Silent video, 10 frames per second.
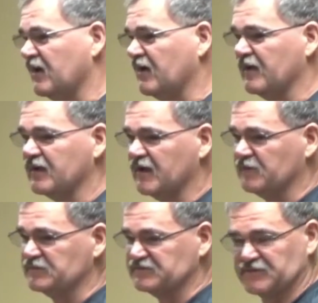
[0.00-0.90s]
all I
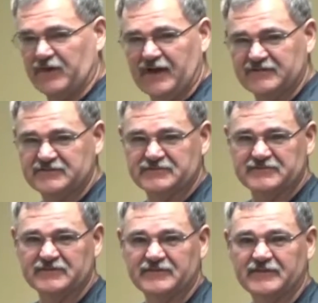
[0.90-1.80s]
got was
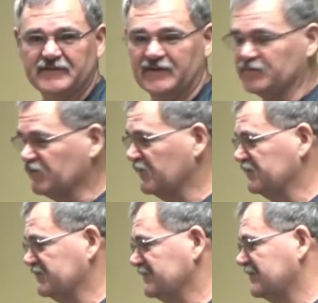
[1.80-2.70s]
scratches and
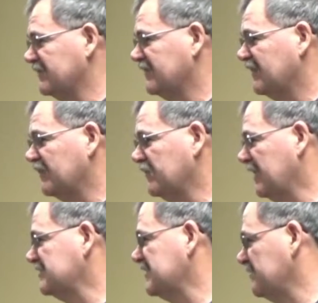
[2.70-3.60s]
bruises.
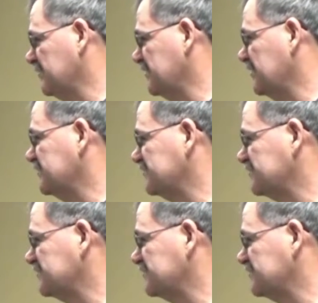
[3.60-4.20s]
I was able to go to